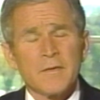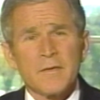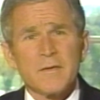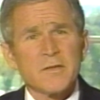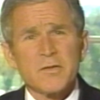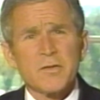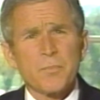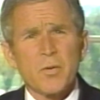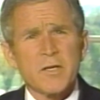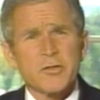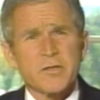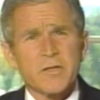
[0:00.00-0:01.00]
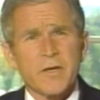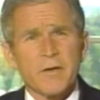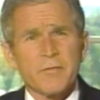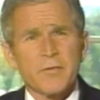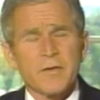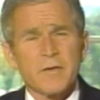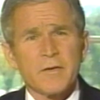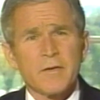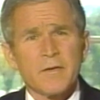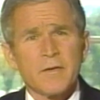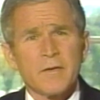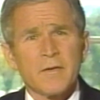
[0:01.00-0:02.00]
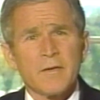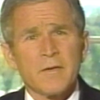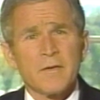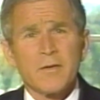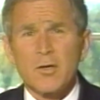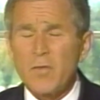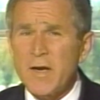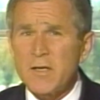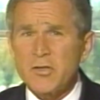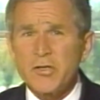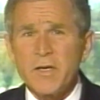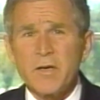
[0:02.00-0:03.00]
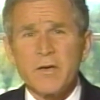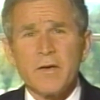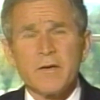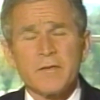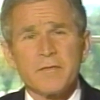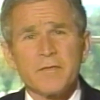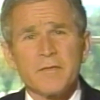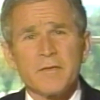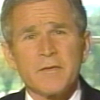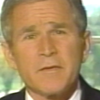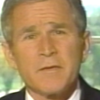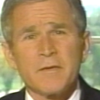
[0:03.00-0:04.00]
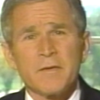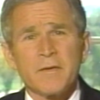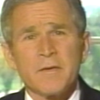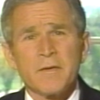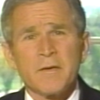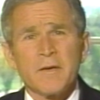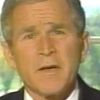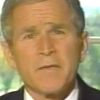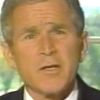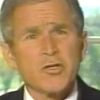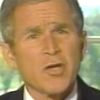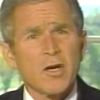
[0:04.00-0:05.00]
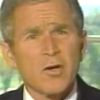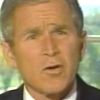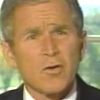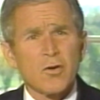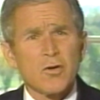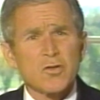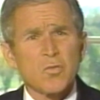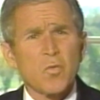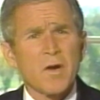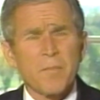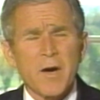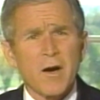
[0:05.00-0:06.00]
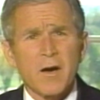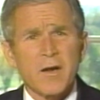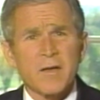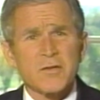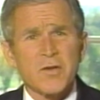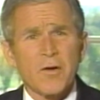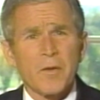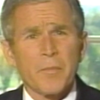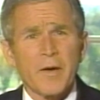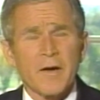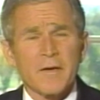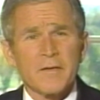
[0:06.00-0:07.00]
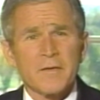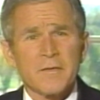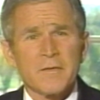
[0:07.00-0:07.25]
This is a precious gift, the greatest she could give. This young girl knows what America is all about.